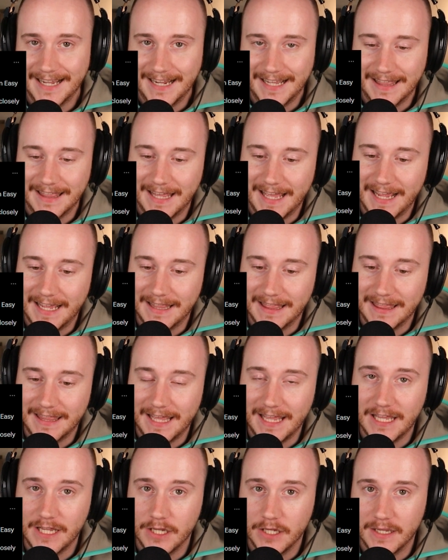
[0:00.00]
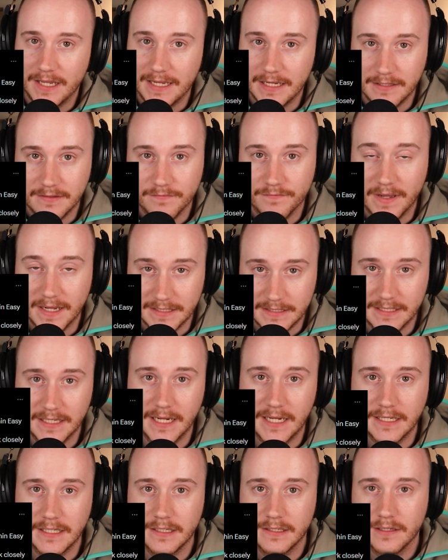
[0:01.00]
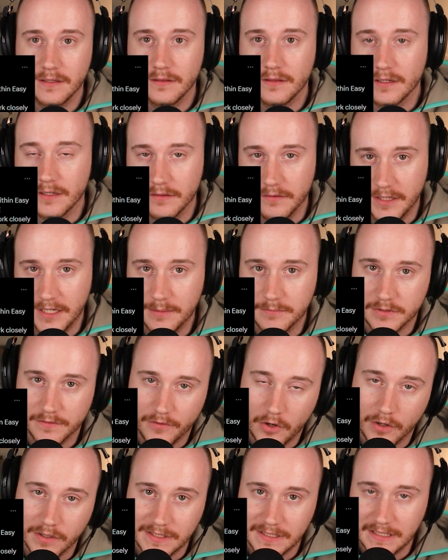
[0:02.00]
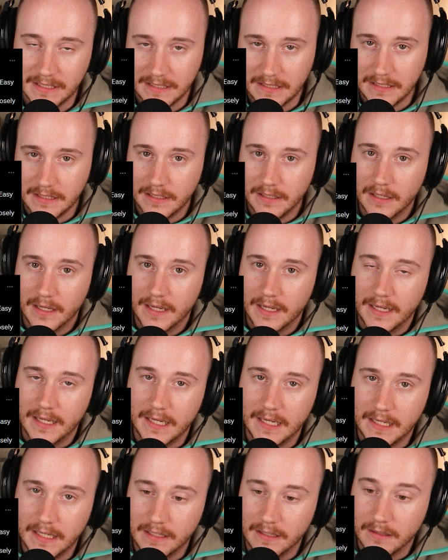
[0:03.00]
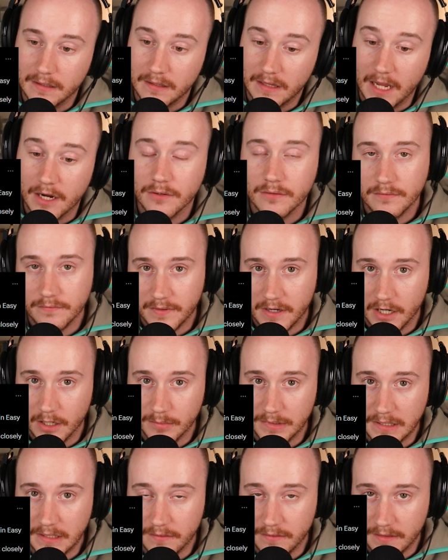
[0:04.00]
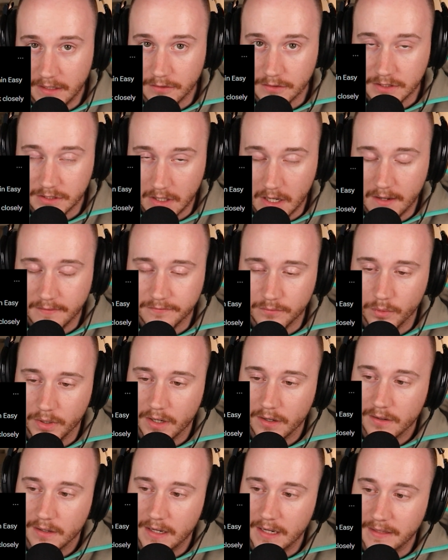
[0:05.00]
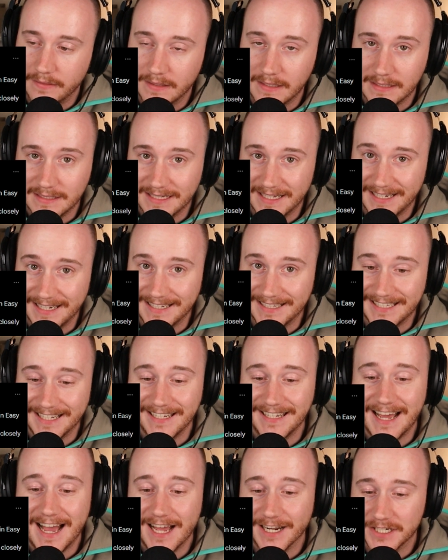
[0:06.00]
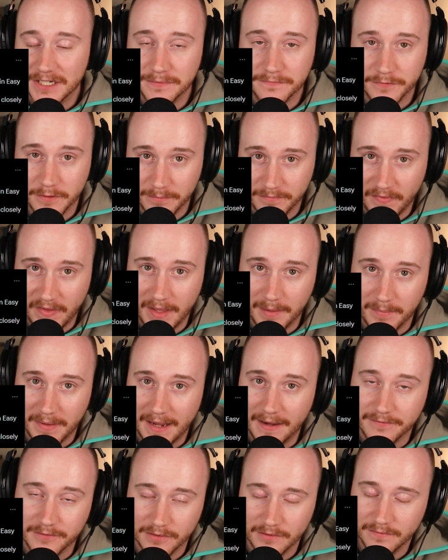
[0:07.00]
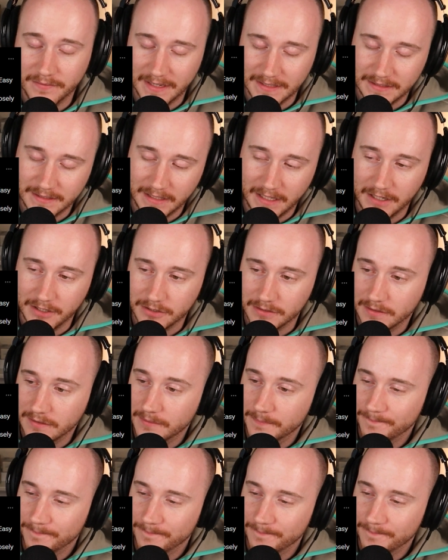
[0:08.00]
that they investigated the claims of RCE in their environment and their software, and they said it did not come from them after investigation.